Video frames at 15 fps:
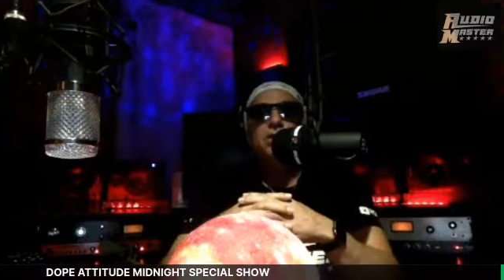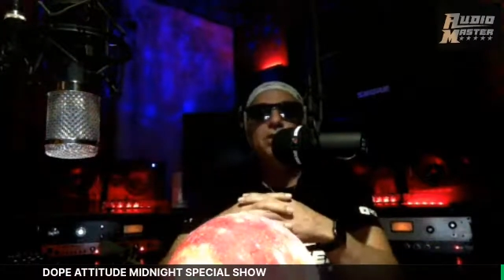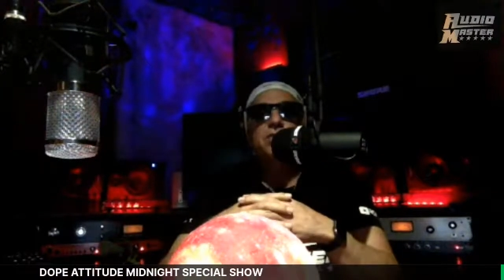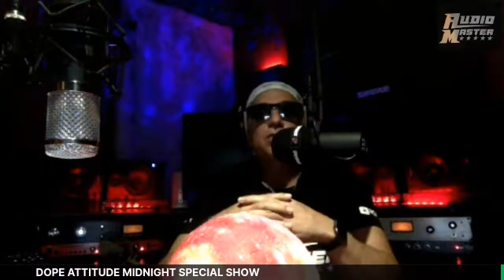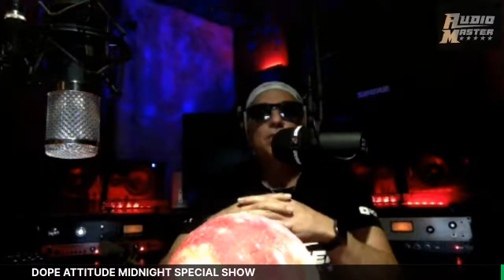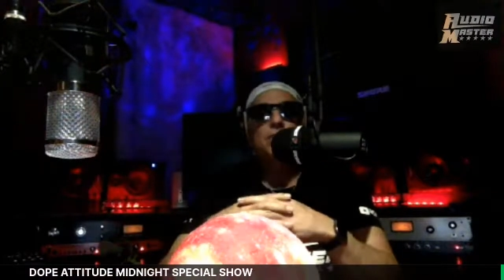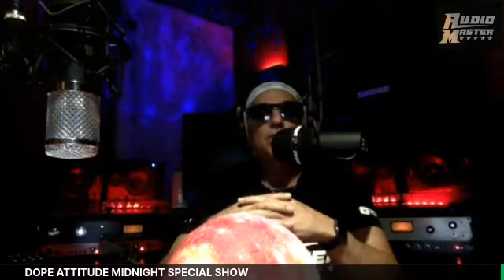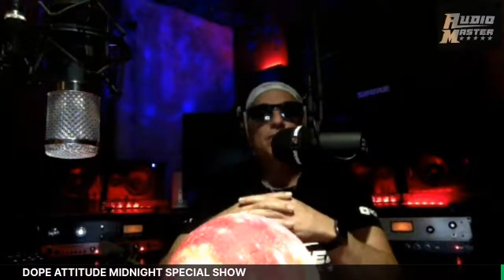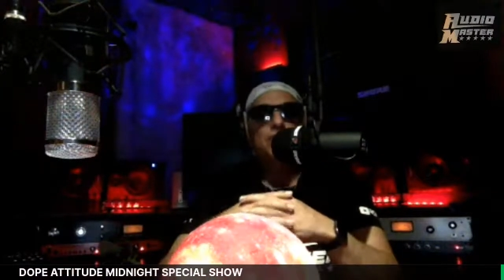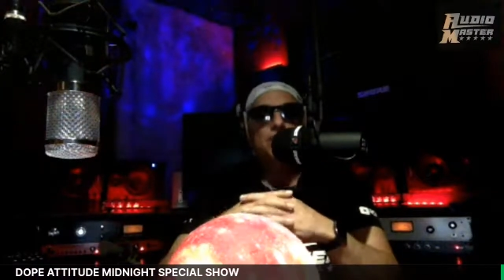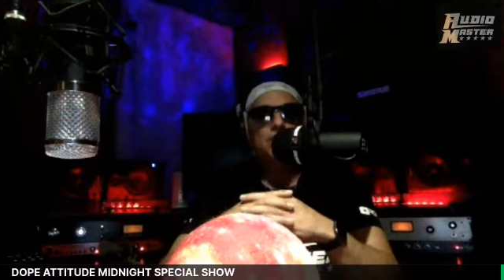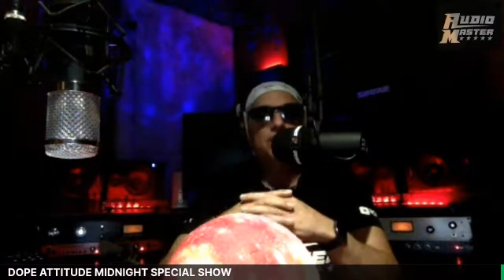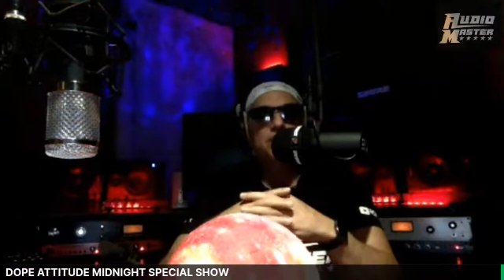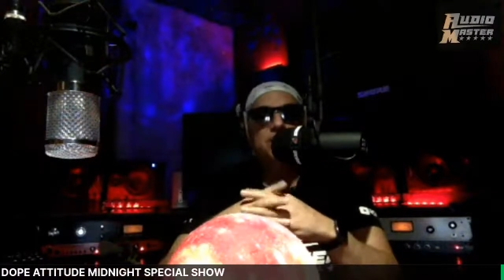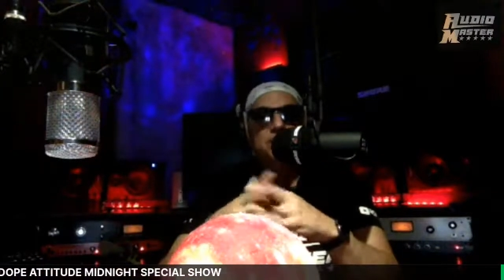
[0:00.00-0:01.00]
give them a
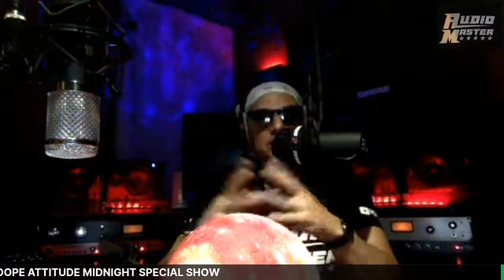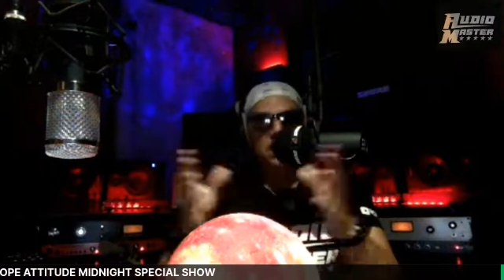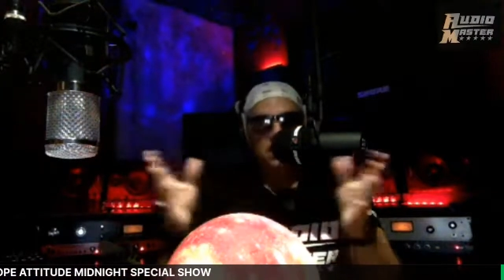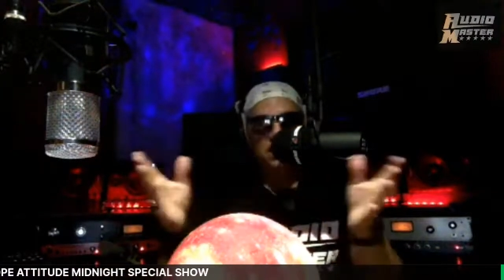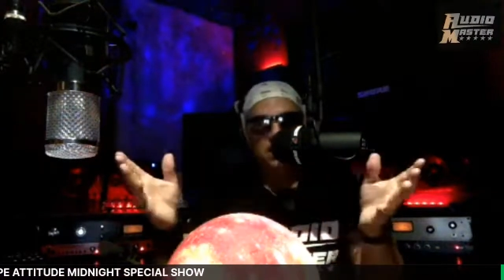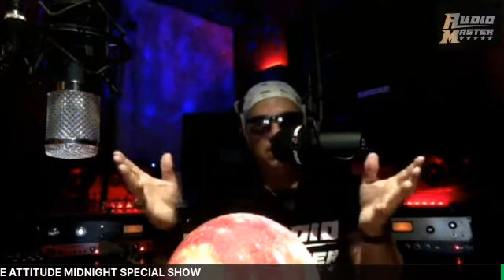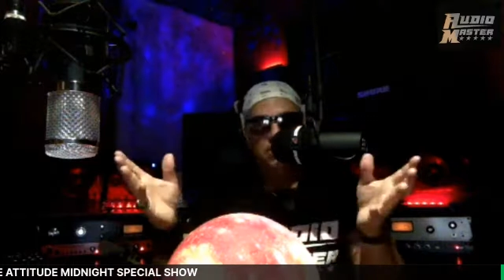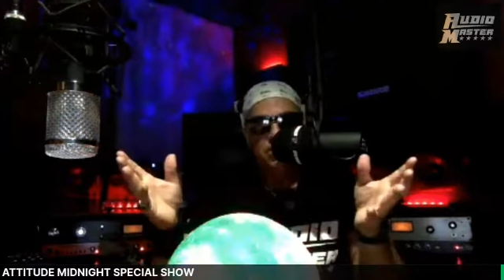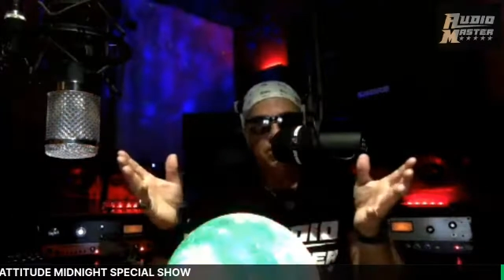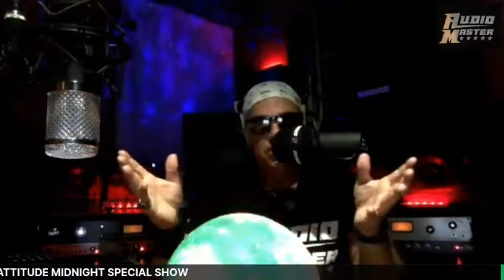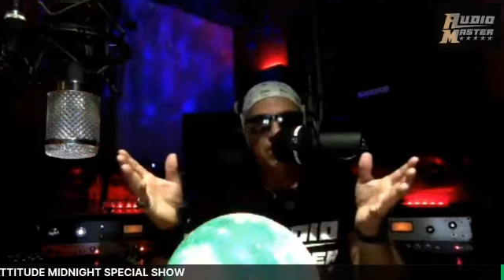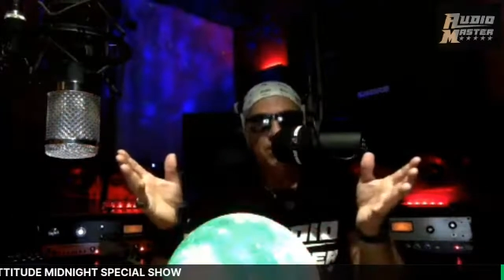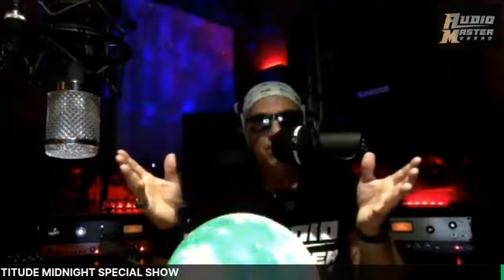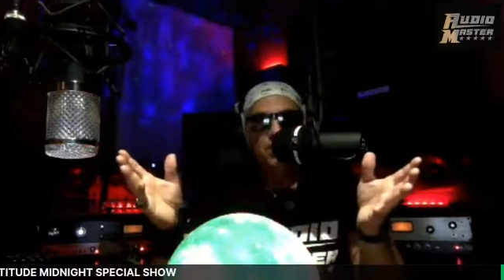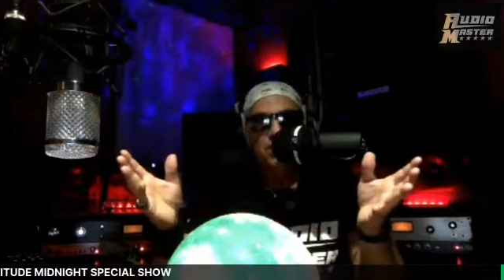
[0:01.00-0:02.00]
bonus tonight. We'll
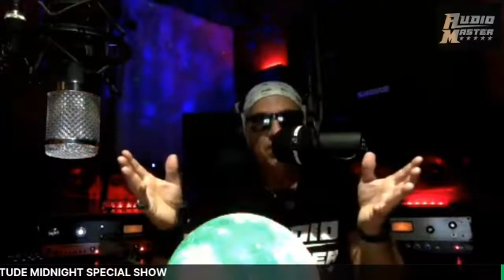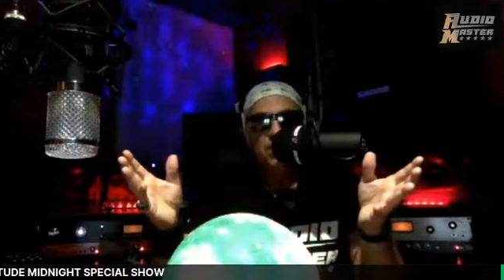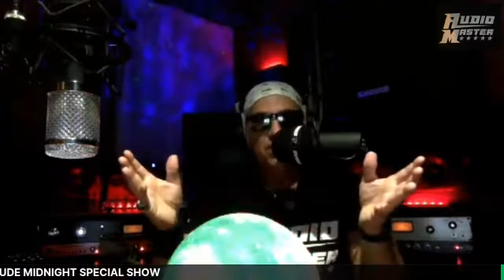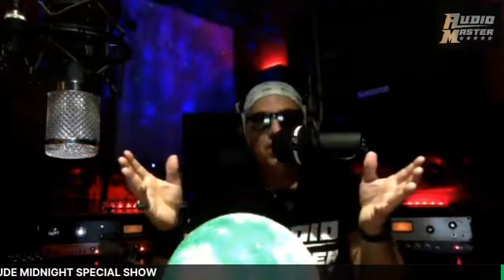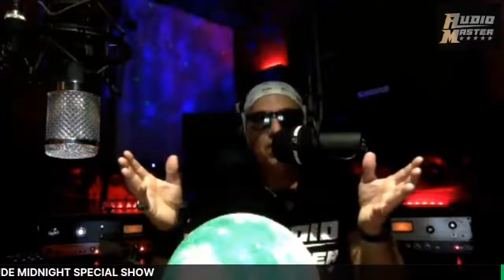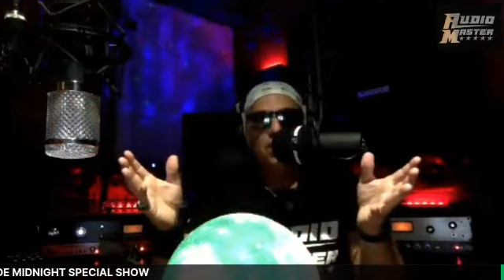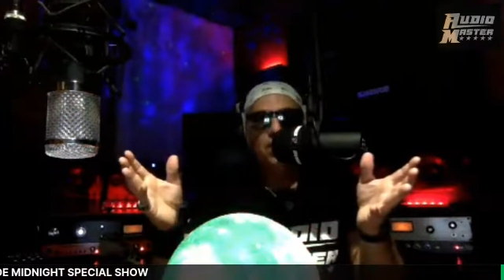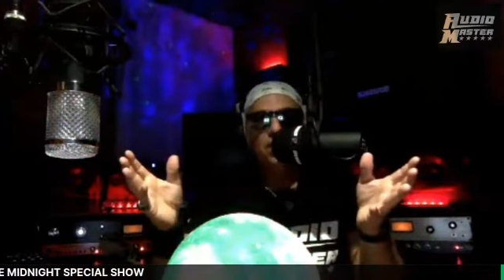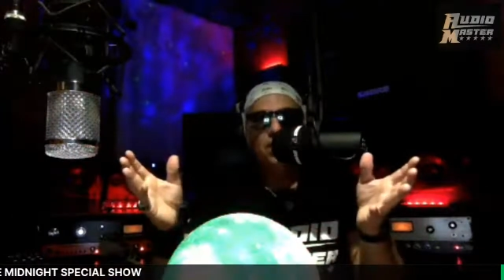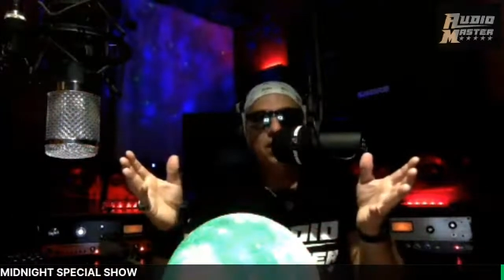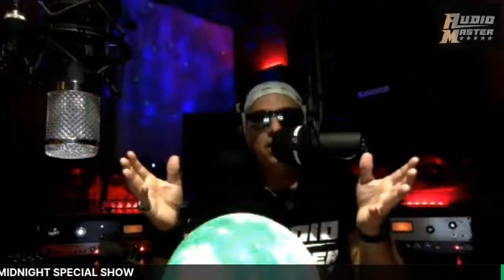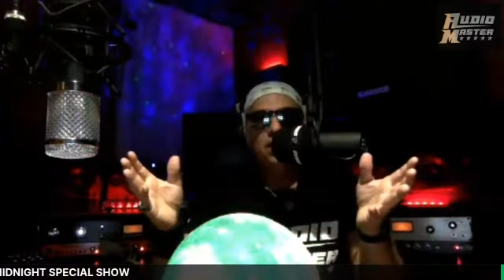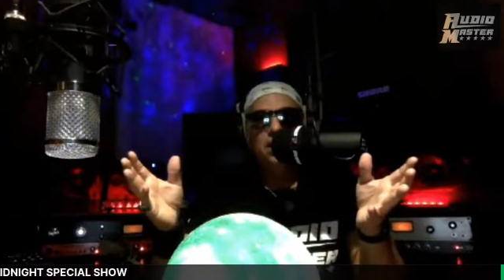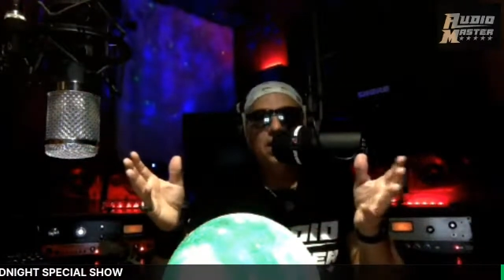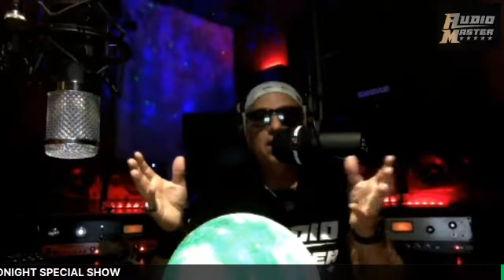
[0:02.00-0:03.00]
come on a little
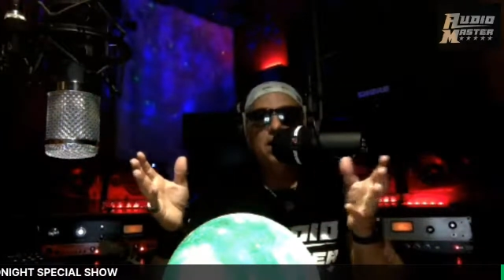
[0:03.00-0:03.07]
early,